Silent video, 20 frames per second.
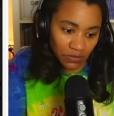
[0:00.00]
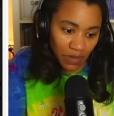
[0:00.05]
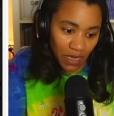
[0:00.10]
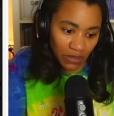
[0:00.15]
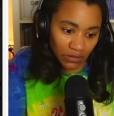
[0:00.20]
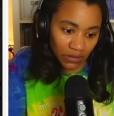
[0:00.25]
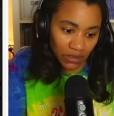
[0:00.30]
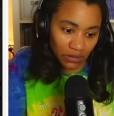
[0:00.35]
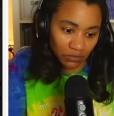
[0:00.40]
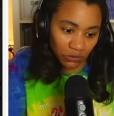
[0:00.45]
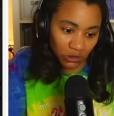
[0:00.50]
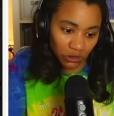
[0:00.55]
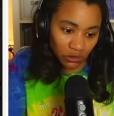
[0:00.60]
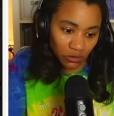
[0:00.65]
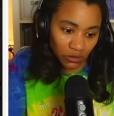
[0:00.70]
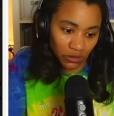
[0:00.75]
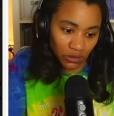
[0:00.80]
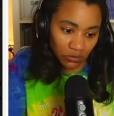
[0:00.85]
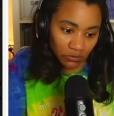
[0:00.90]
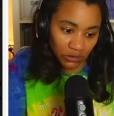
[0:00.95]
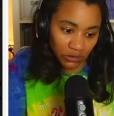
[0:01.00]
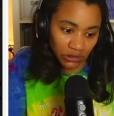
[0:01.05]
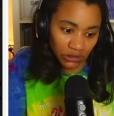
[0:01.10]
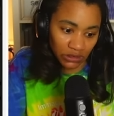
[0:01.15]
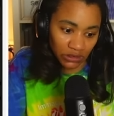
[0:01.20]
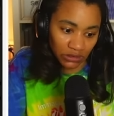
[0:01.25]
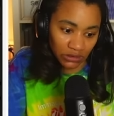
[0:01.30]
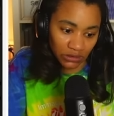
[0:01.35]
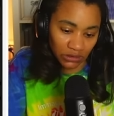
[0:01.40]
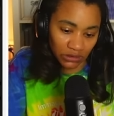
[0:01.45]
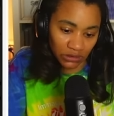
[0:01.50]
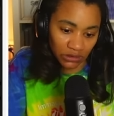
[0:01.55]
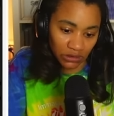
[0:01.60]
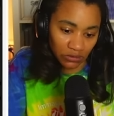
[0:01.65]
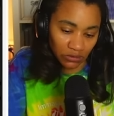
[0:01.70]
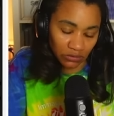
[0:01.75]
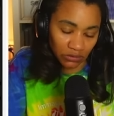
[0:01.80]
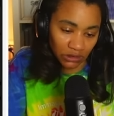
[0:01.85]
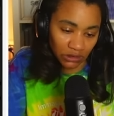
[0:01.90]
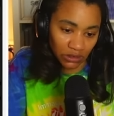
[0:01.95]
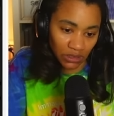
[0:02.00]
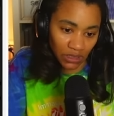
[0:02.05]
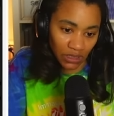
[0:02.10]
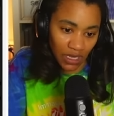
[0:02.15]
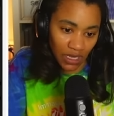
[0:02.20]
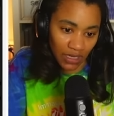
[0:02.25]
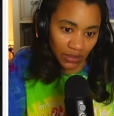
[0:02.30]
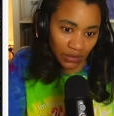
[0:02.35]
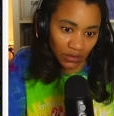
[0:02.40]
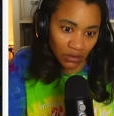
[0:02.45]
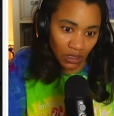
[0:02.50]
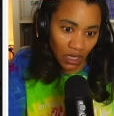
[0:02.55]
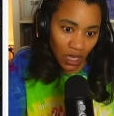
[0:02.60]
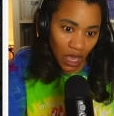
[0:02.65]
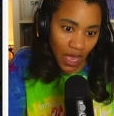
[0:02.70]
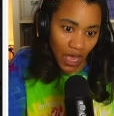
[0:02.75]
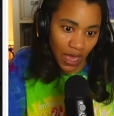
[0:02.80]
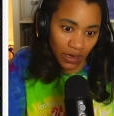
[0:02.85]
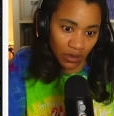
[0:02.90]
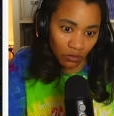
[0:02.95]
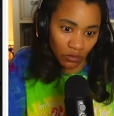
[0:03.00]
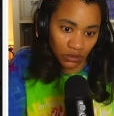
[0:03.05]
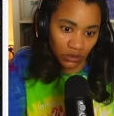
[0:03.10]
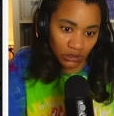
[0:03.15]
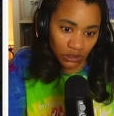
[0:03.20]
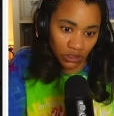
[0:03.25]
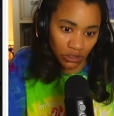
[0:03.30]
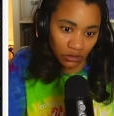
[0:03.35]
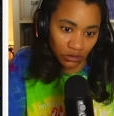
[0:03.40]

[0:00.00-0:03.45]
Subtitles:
them showing the receipts. And she like, I don't want to show the